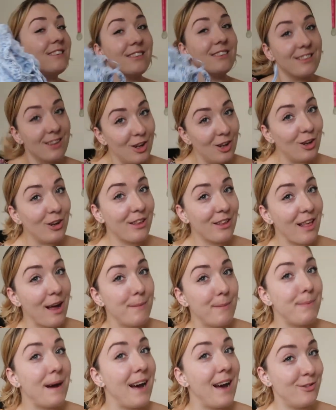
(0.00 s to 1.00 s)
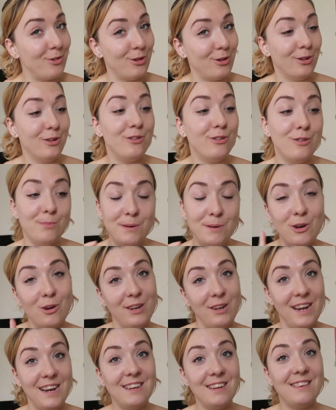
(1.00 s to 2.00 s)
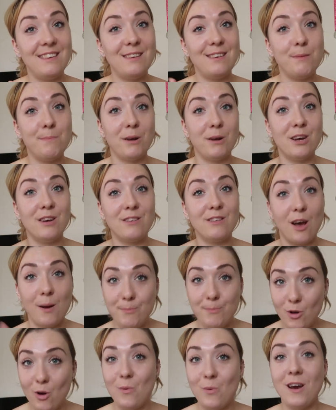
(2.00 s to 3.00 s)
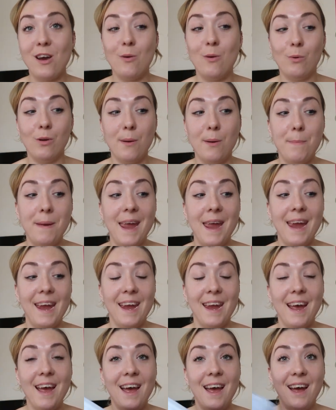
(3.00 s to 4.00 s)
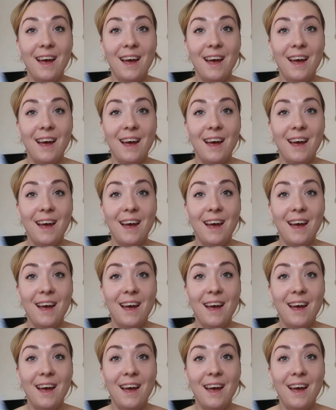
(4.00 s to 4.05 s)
doesn't look that bad on, to be honest, because I'm not where I want to be.